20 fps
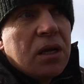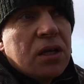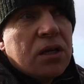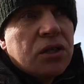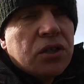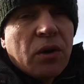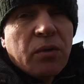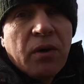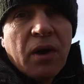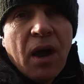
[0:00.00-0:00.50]

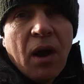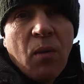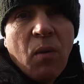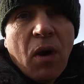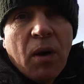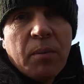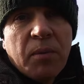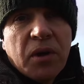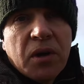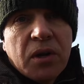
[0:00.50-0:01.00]
So now
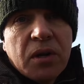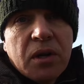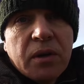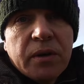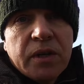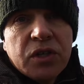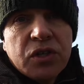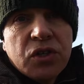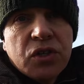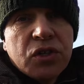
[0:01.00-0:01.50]
what I'm going to do
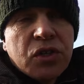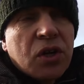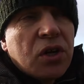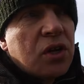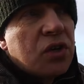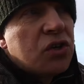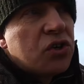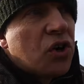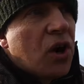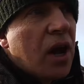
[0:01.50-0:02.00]
is just going
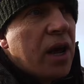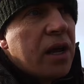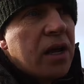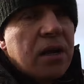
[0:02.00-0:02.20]
to try